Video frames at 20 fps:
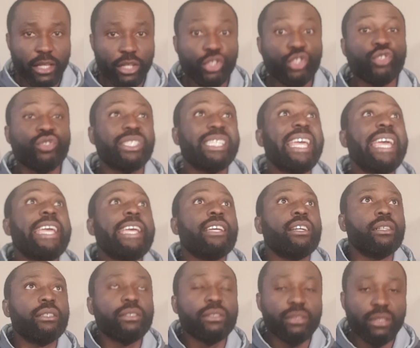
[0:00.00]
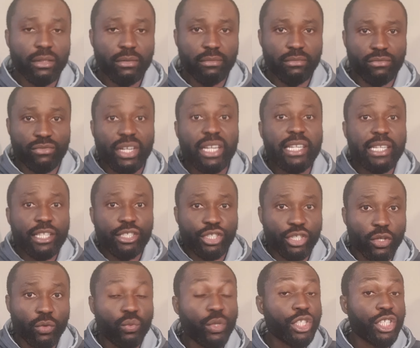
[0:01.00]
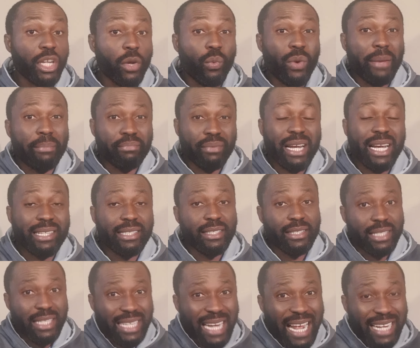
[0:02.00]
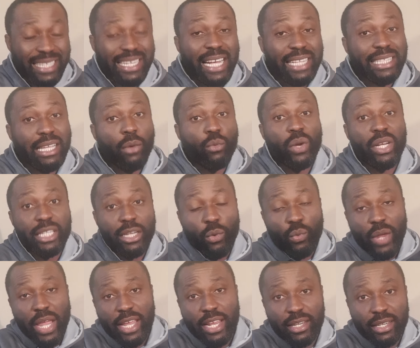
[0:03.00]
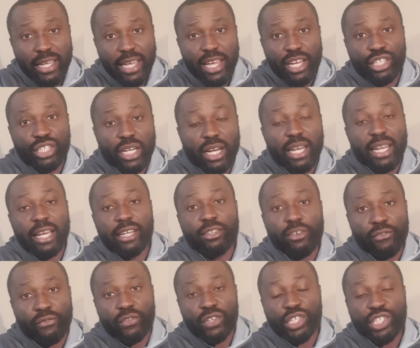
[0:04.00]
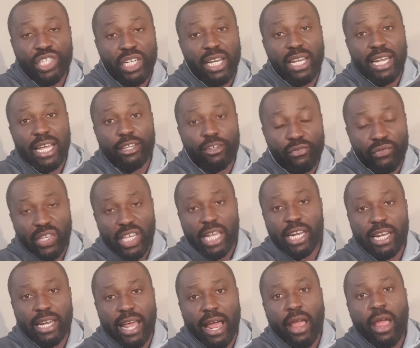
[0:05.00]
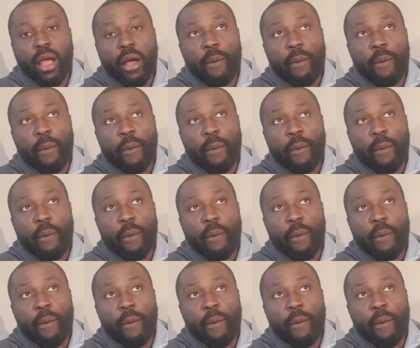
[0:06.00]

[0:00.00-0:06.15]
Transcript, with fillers: Judean religion, which they were practicing at that time when they were in the ancient land of Phoenician land of Canaan.